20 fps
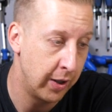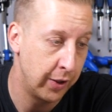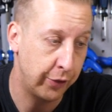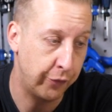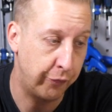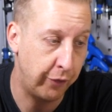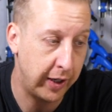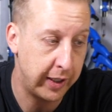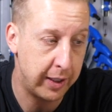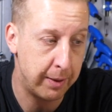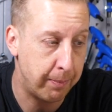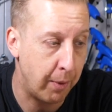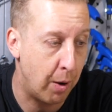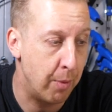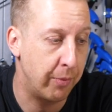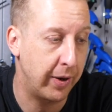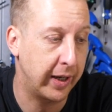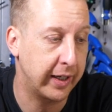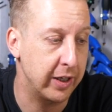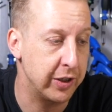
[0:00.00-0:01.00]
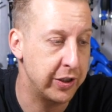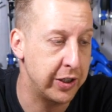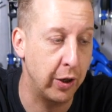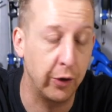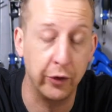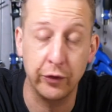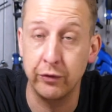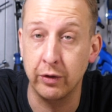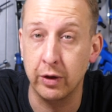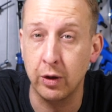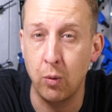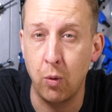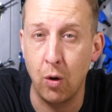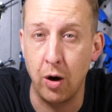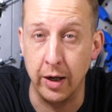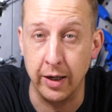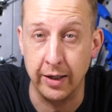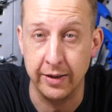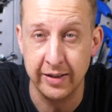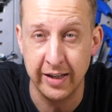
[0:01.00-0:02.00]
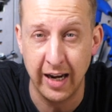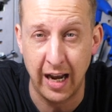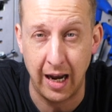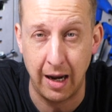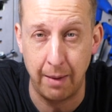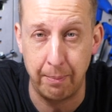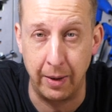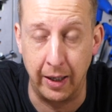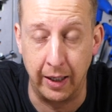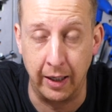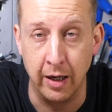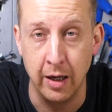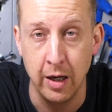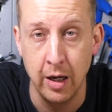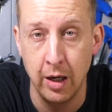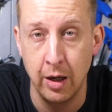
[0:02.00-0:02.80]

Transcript: Threaded bottom bracket shells require tapping,